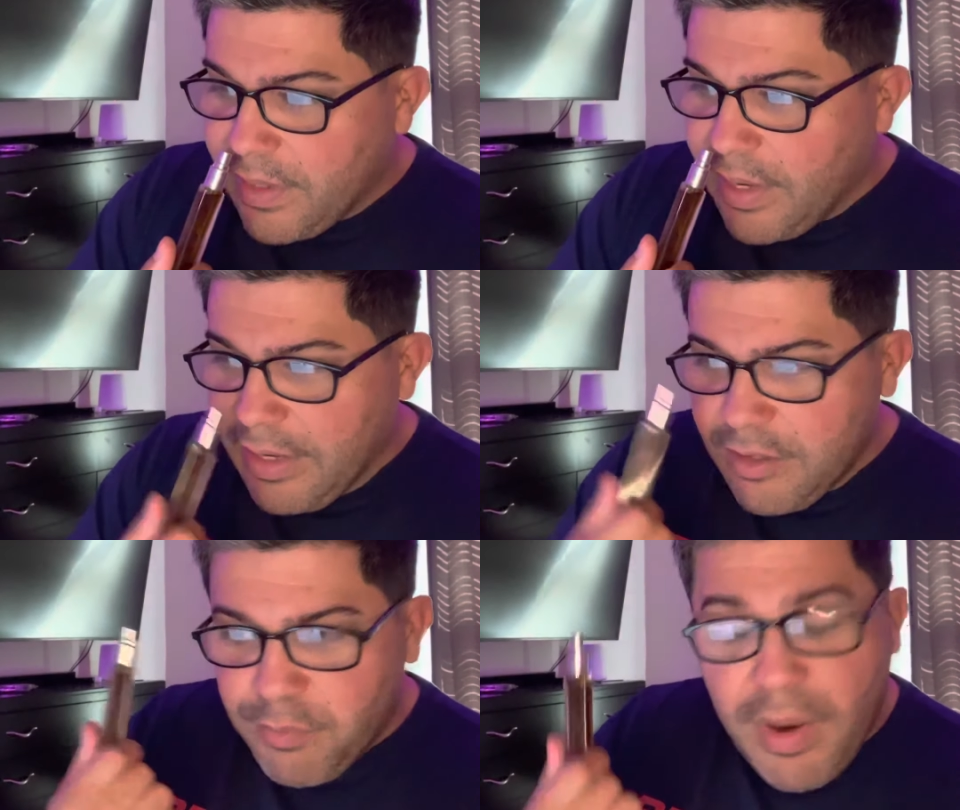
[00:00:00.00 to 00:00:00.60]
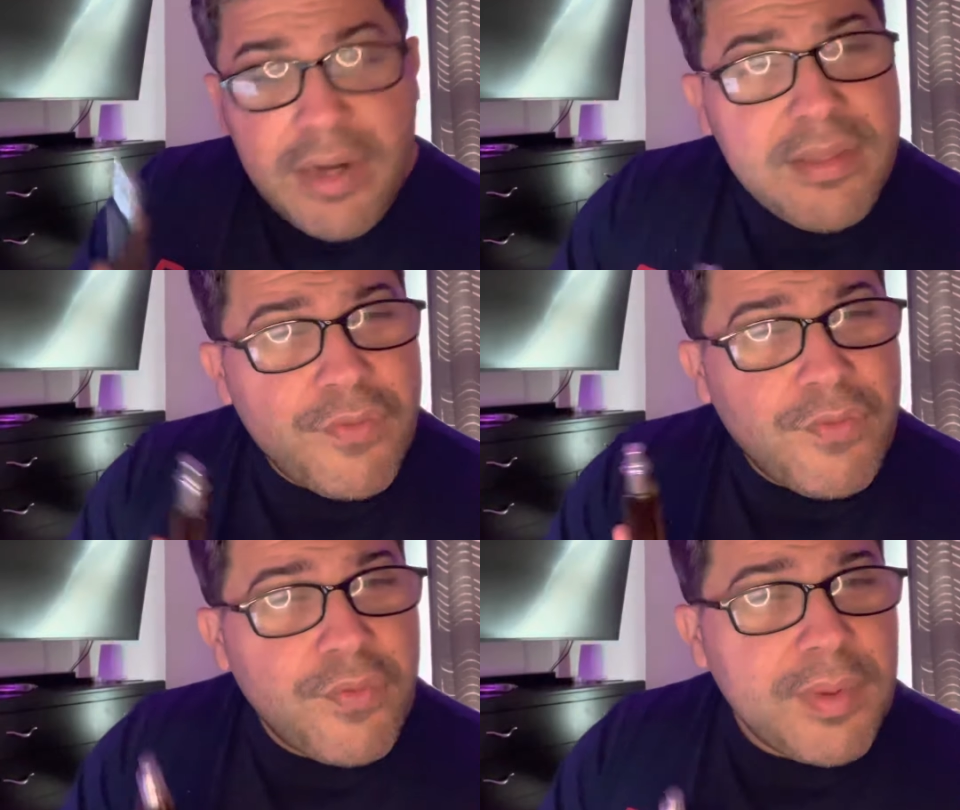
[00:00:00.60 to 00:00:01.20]
And it's probably
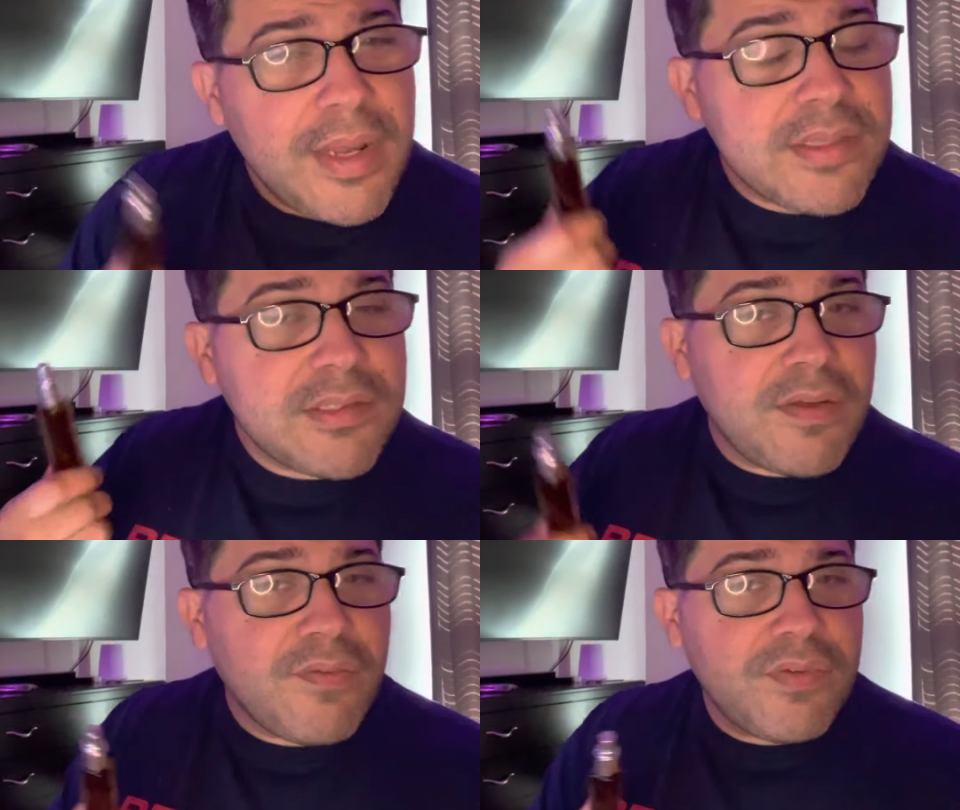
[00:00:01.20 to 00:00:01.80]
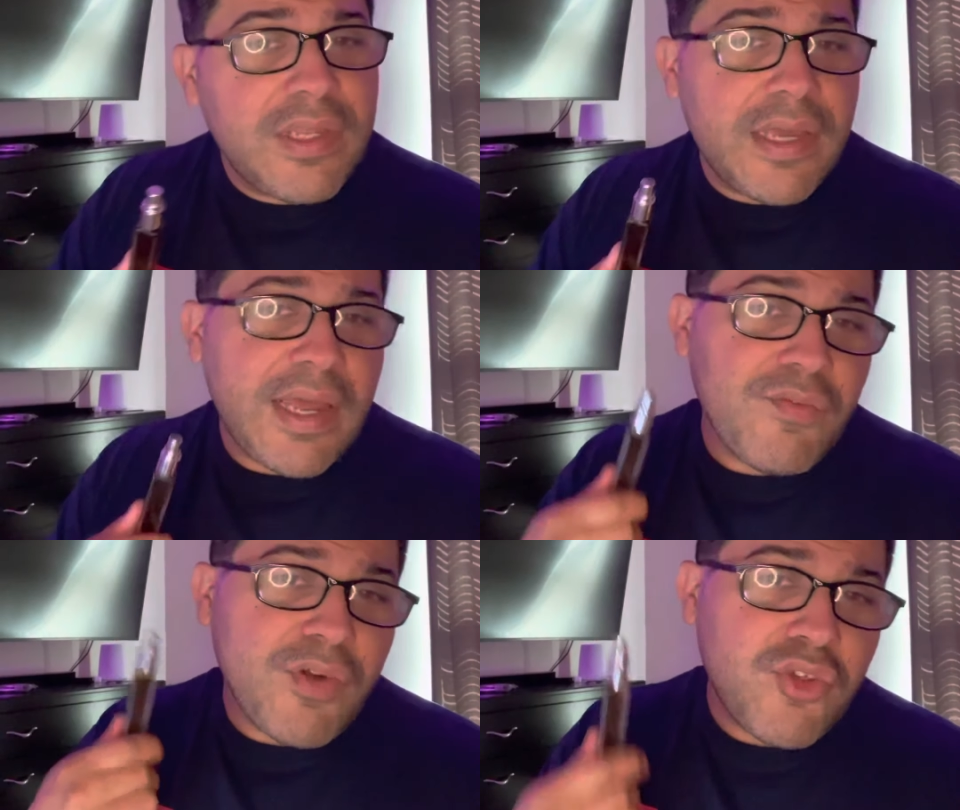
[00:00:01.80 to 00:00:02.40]
different from a lot of stuff that
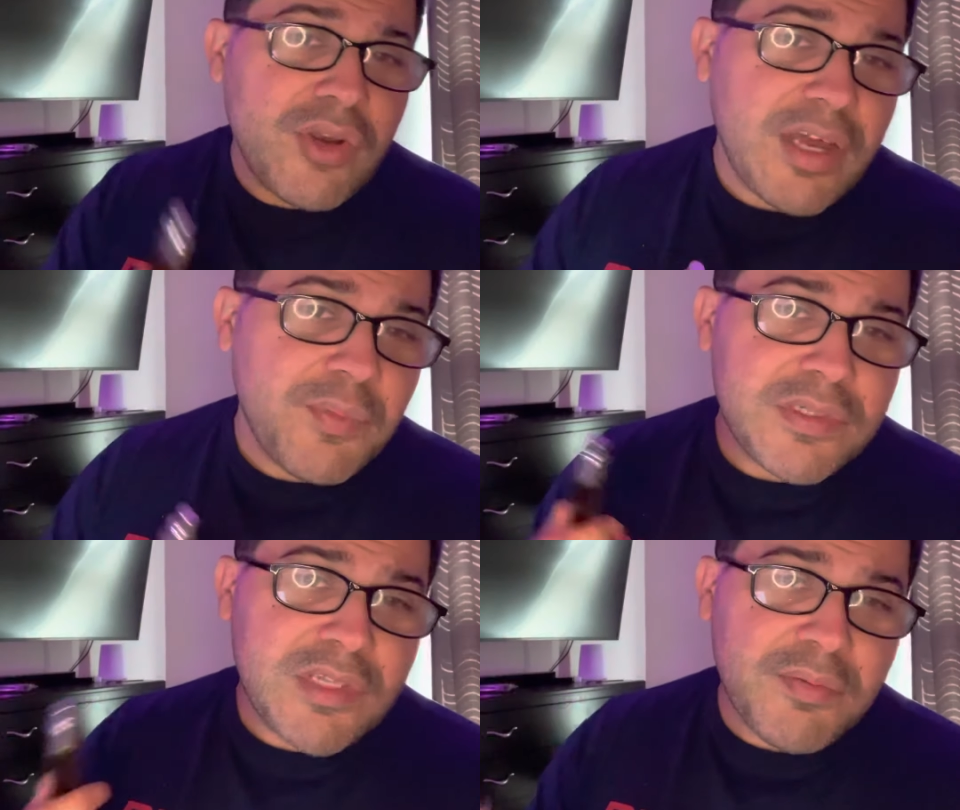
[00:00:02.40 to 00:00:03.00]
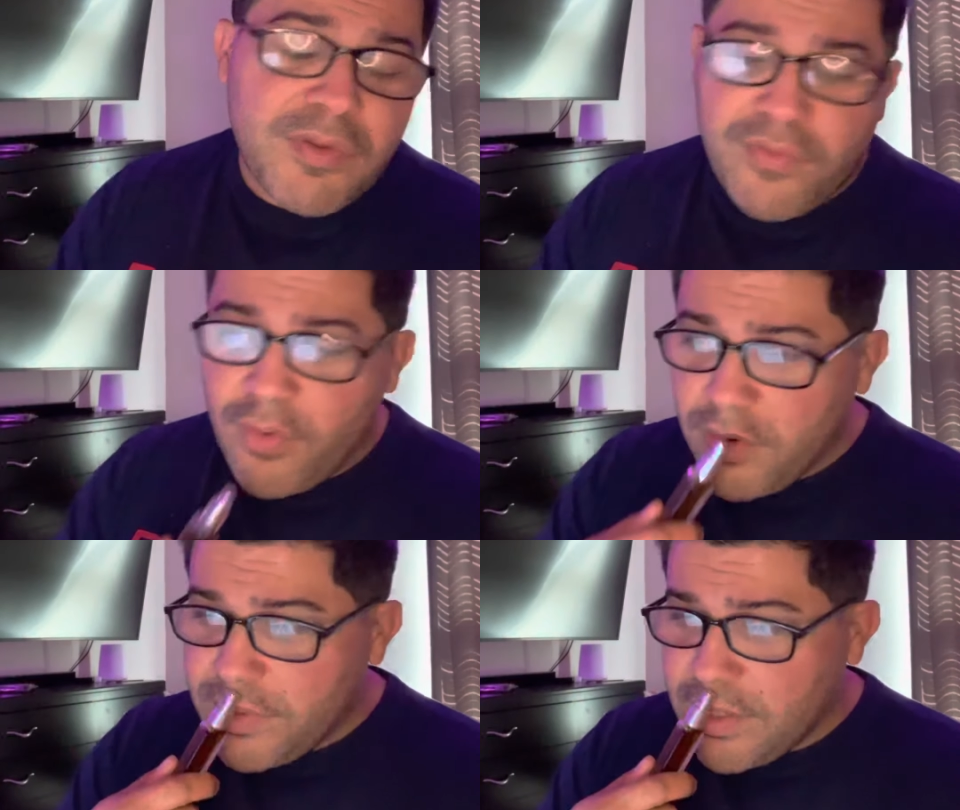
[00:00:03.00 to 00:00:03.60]
Russian Adam has done
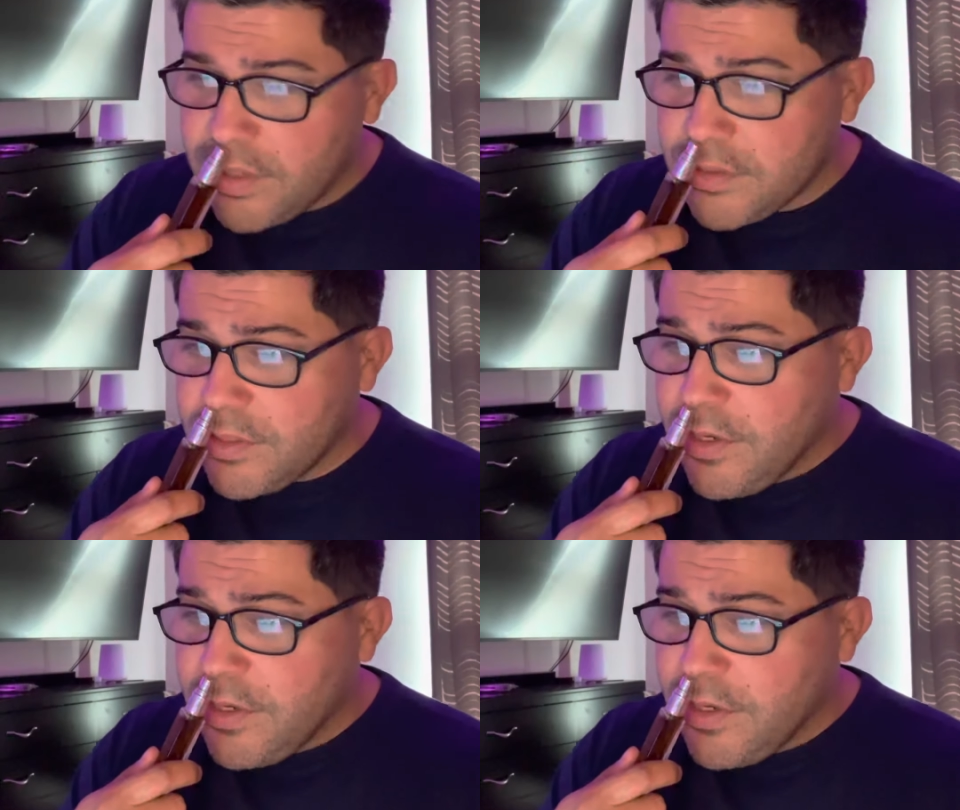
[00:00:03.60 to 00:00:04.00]
before, because